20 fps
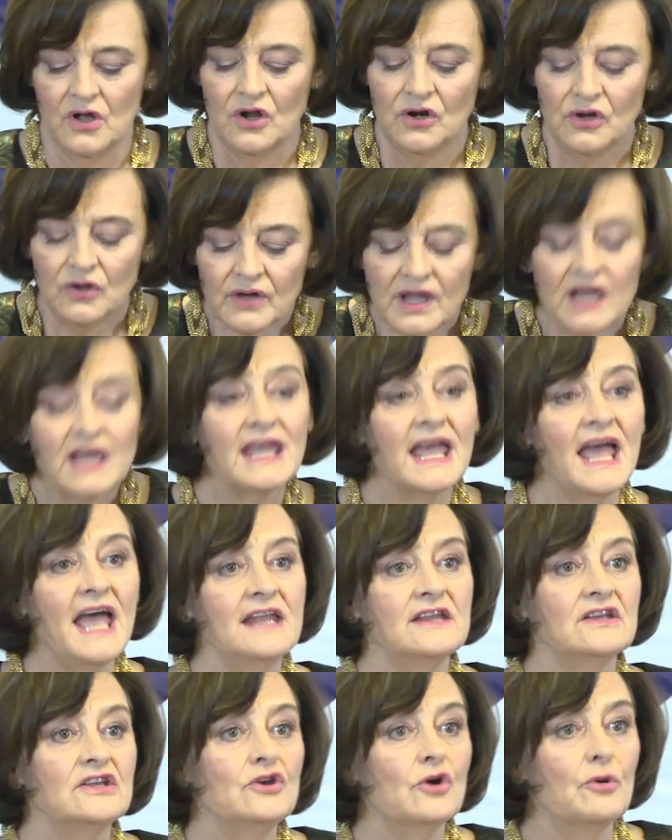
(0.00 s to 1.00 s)
Look
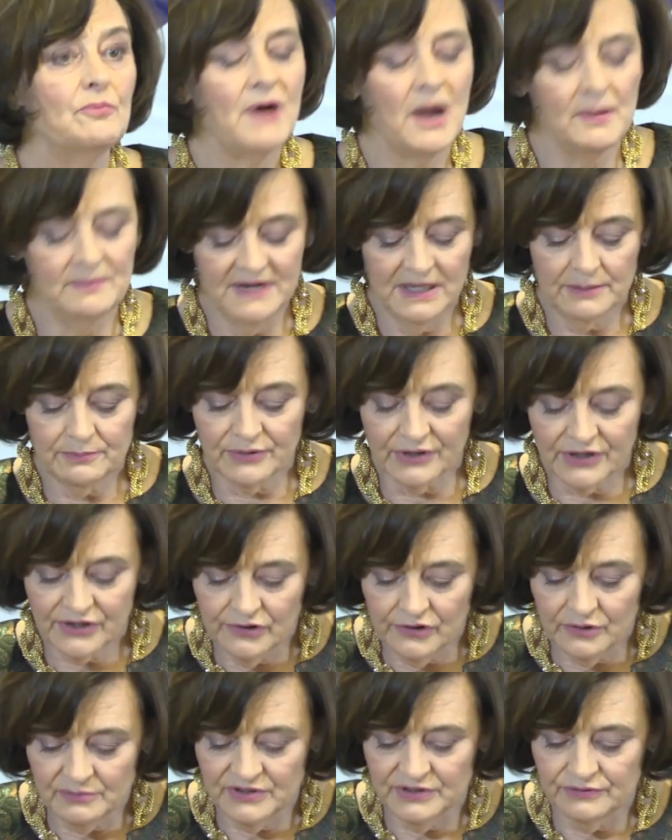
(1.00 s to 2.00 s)
again at your public
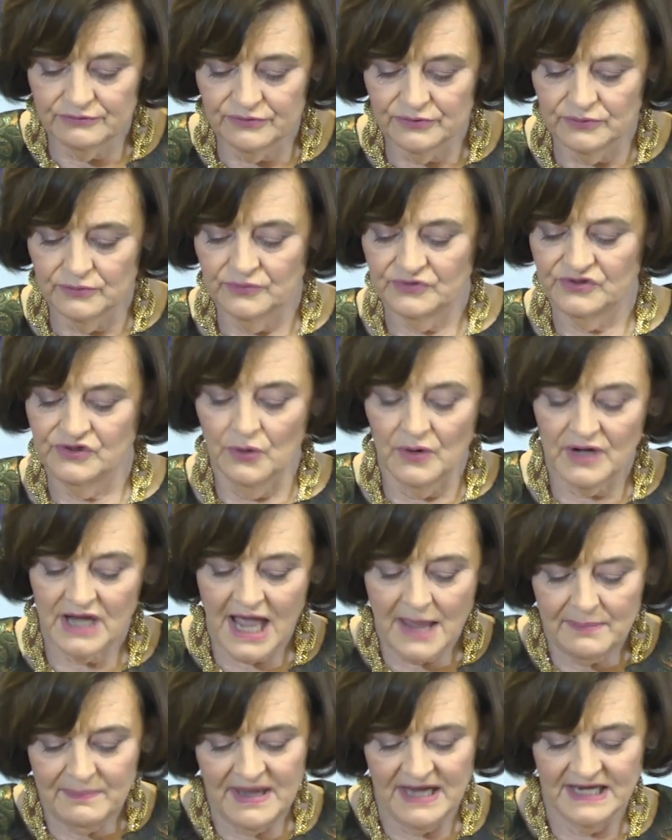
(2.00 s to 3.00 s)
procurement rules, your
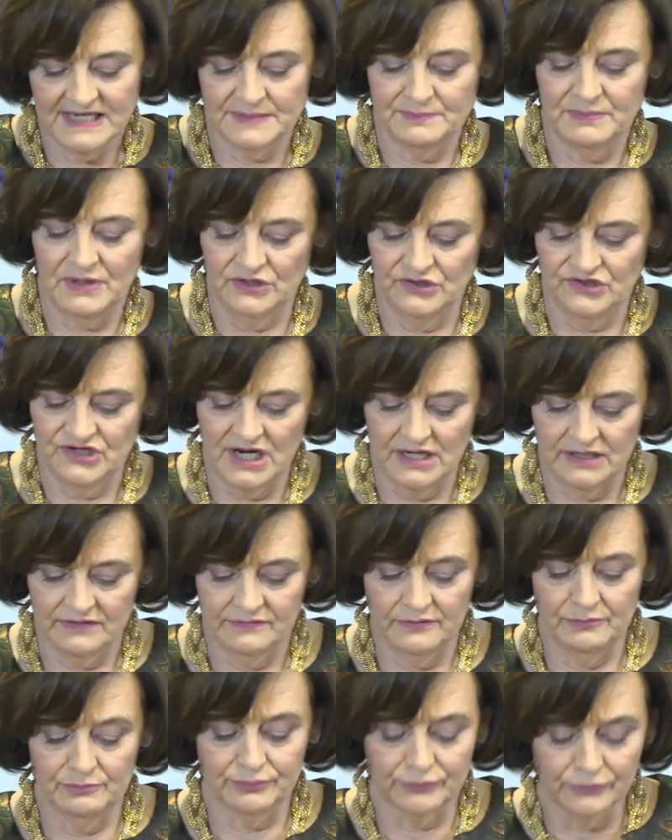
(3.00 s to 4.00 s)
CapEx budget
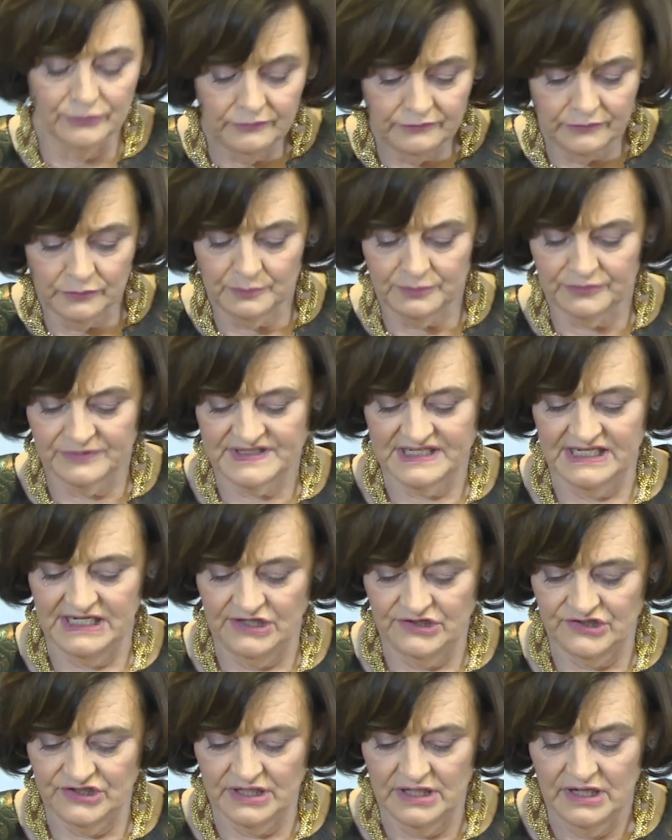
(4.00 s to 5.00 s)
approval
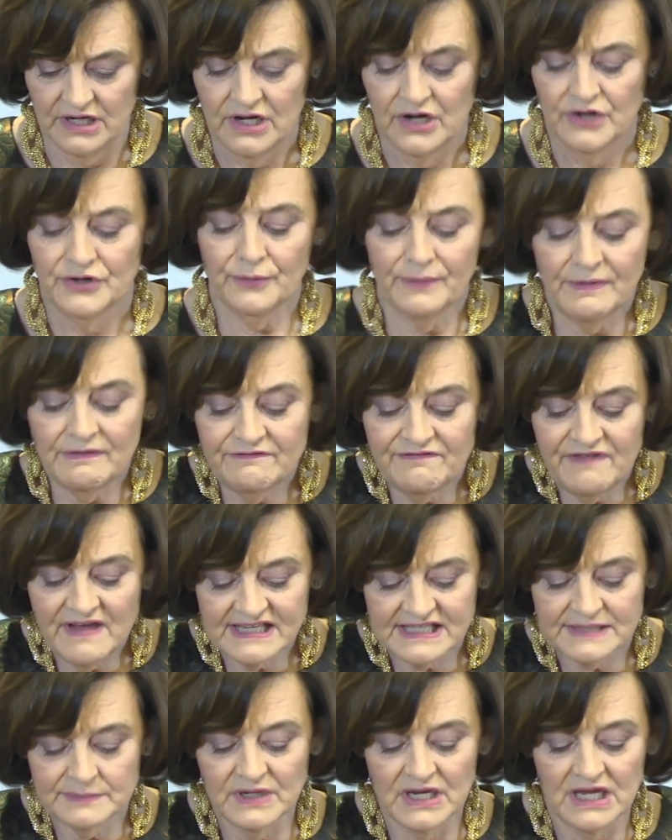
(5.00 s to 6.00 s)
procedure, your
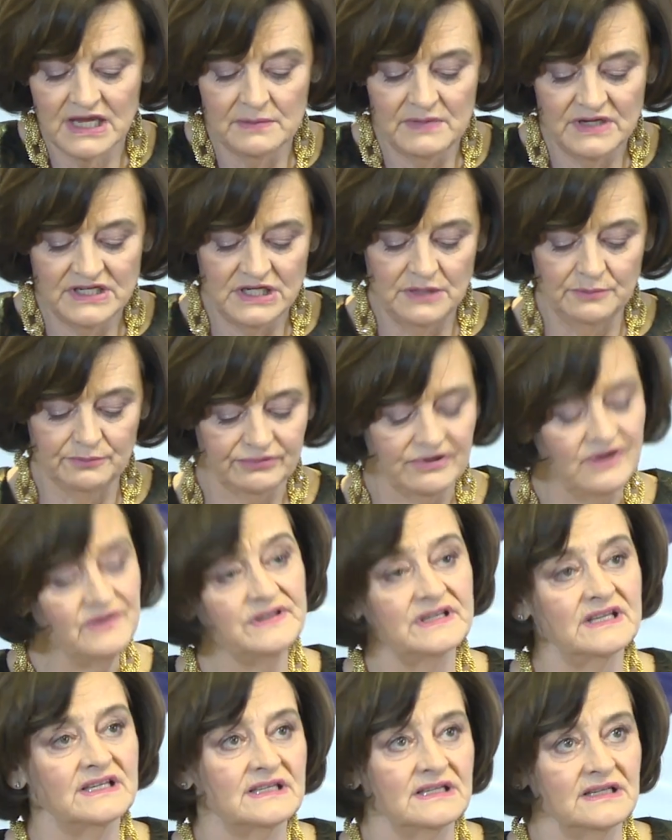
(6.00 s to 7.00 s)
investment committee
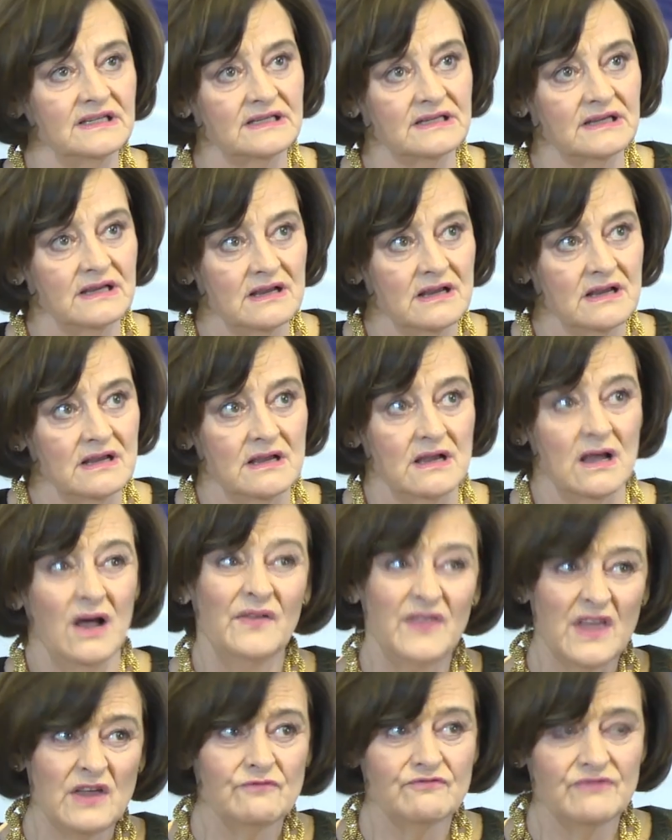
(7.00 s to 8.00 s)
processes.
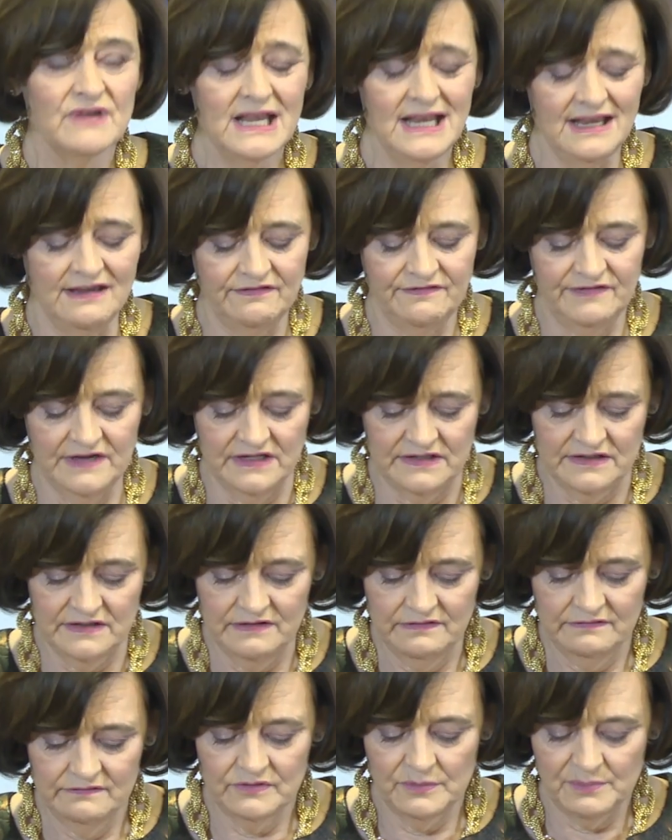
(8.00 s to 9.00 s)
Are they really fit
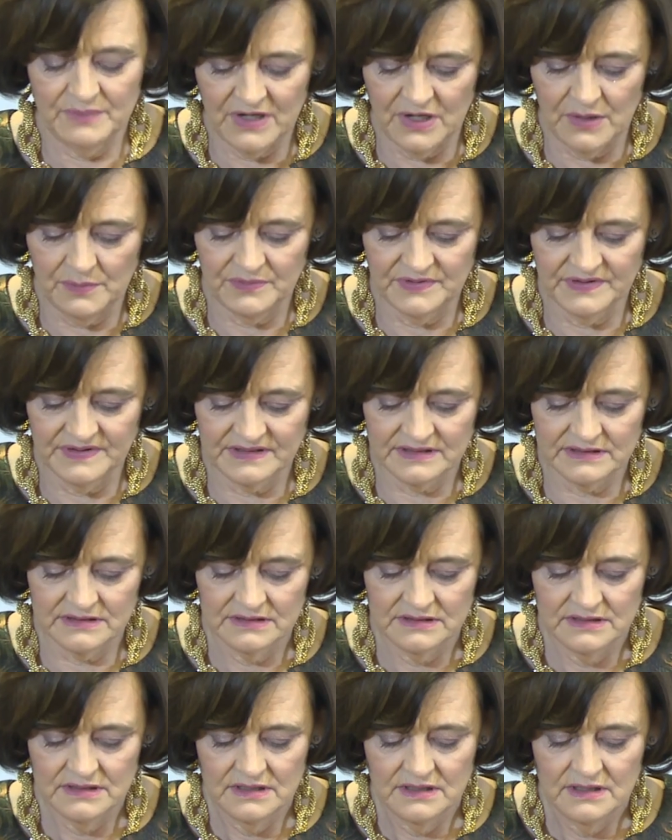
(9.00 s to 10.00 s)
for purpose?
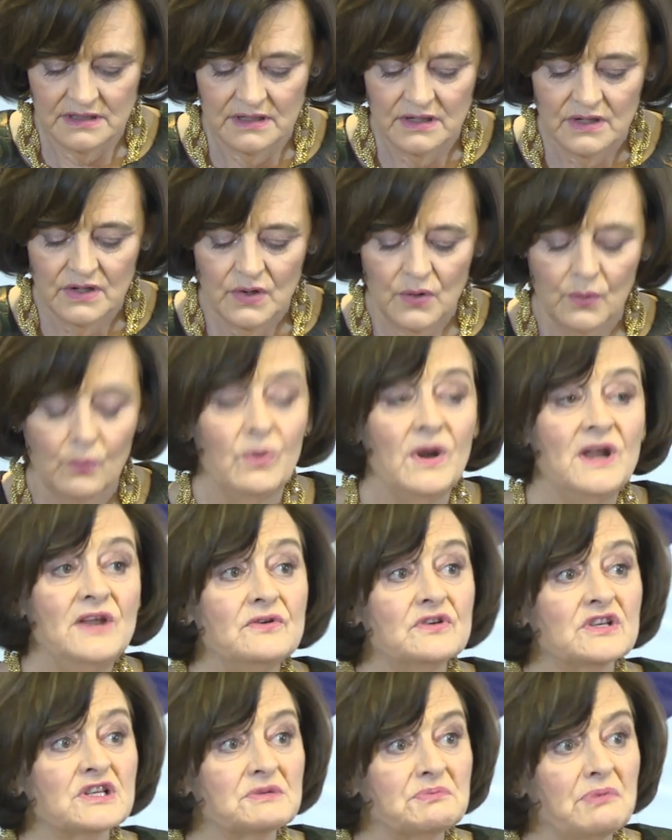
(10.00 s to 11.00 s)
Will
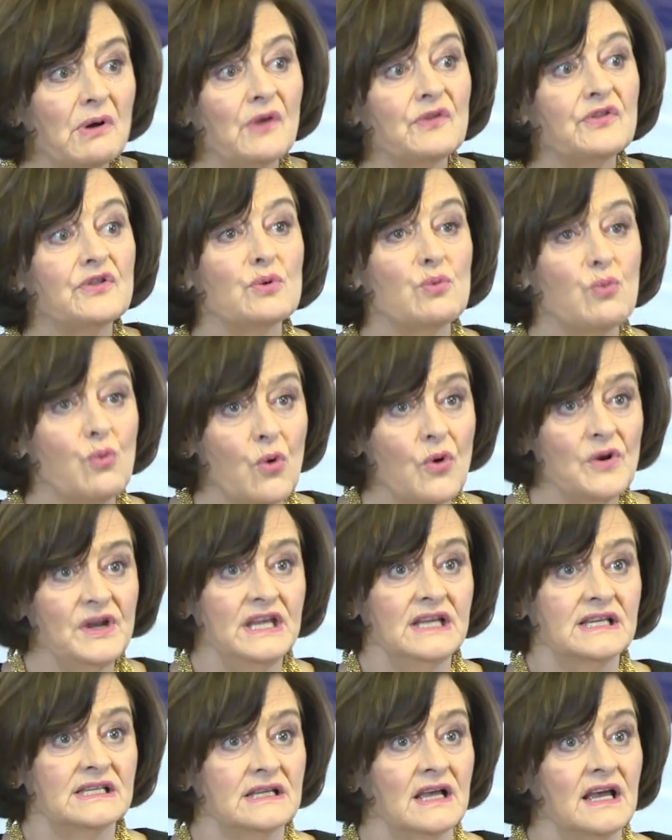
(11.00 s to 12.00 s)
you spot the
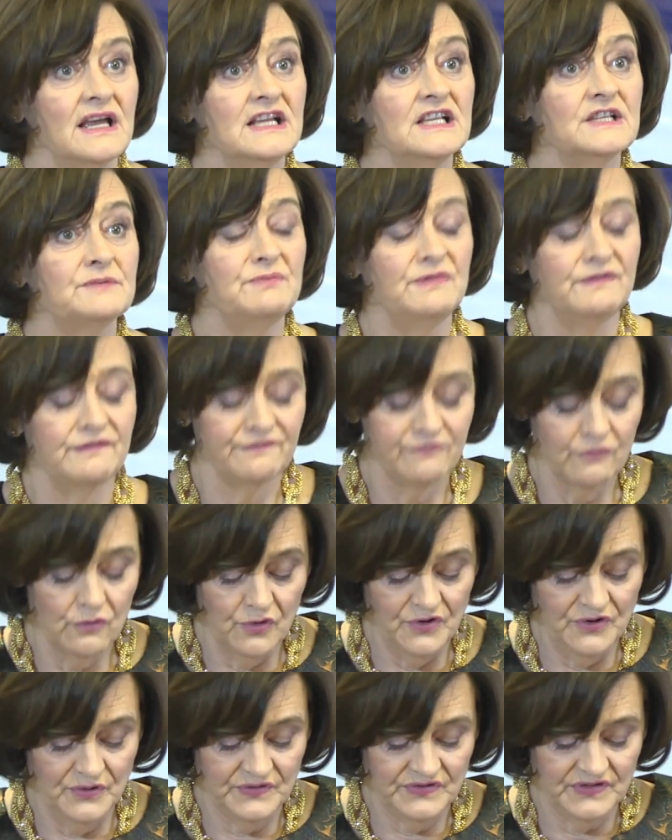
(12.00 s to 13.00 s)
warning signs
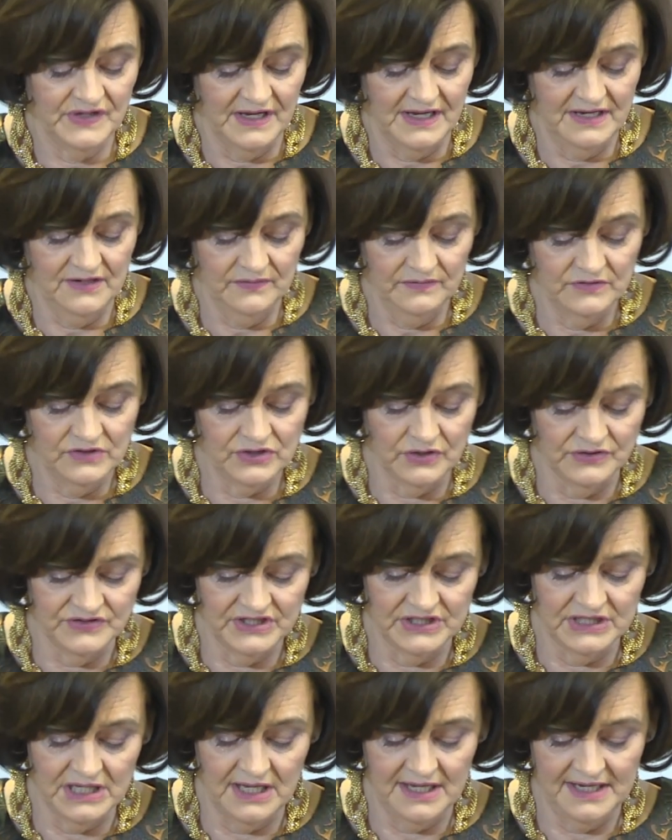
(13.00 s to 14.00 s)
before you sign on the
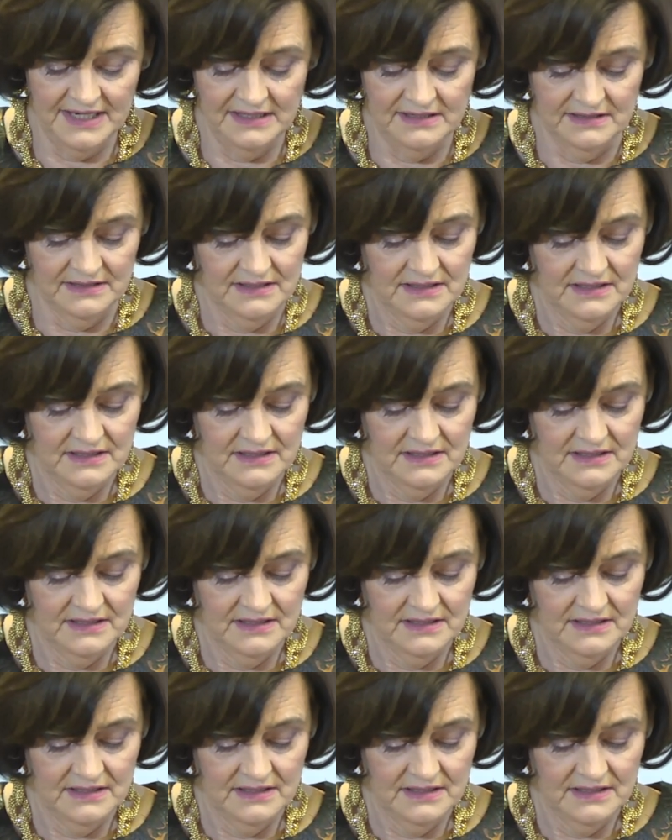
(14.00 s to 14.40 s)
dotted line?